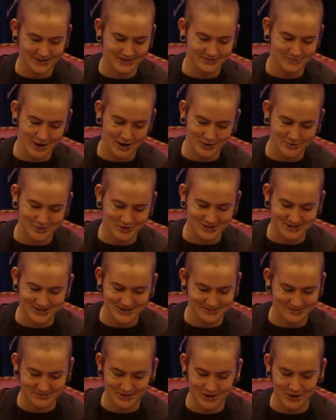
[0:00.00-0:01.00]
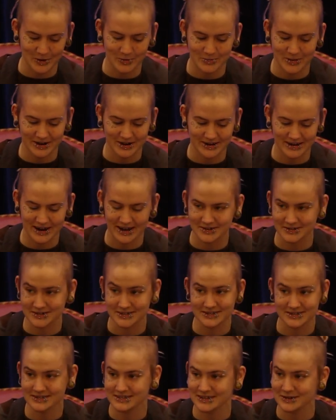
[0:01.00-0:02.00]
couches, and abandoned houses,
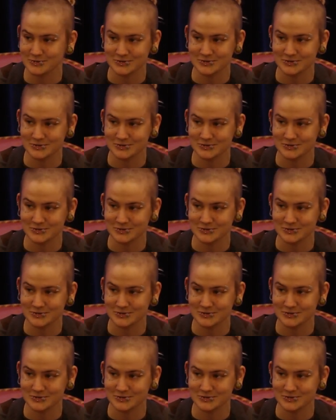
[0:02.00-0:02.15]
because I